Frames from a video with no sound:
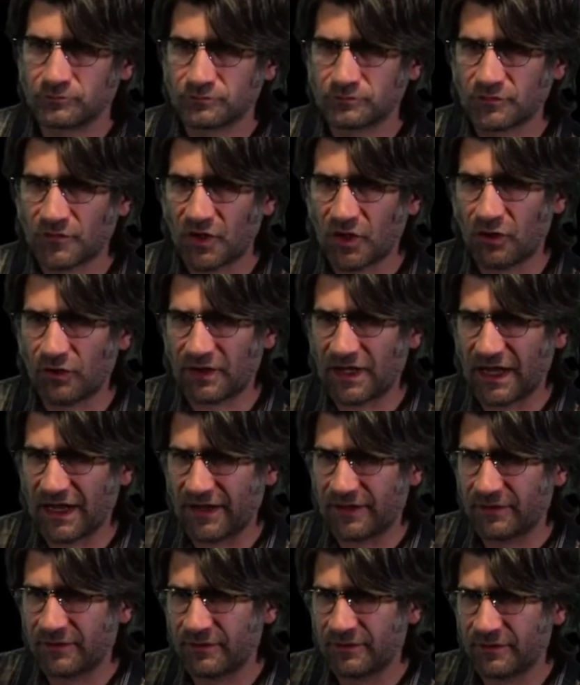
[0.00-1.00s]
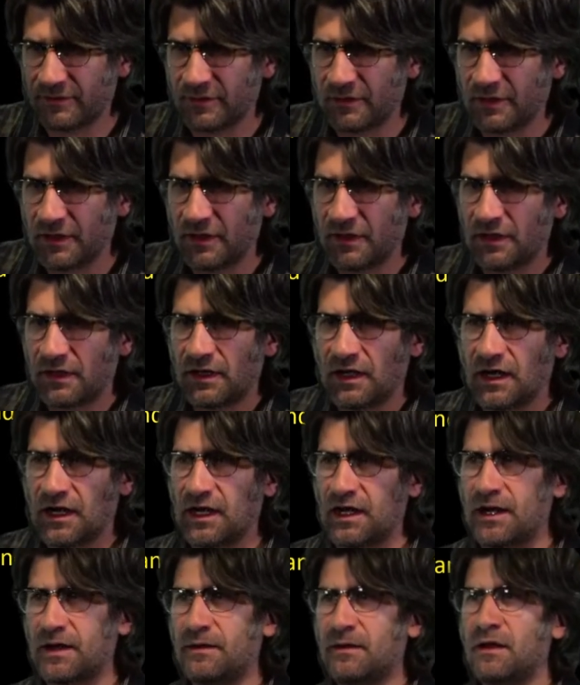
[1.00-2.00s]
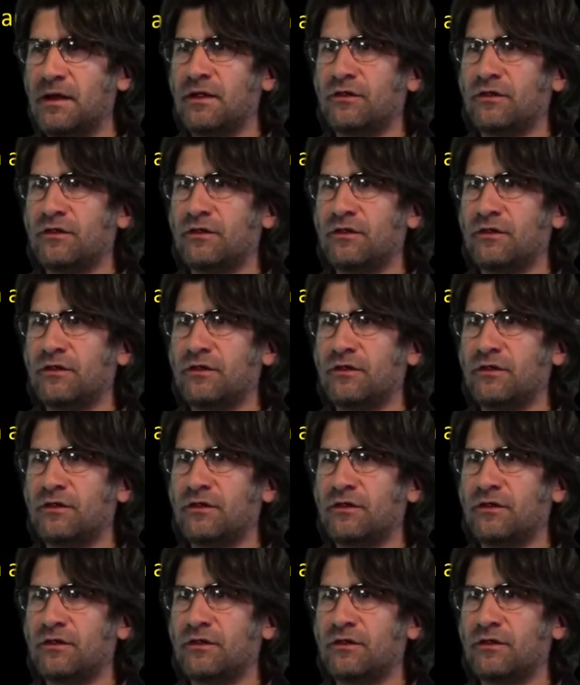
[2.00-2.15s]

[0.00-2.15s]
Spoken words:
Okay, the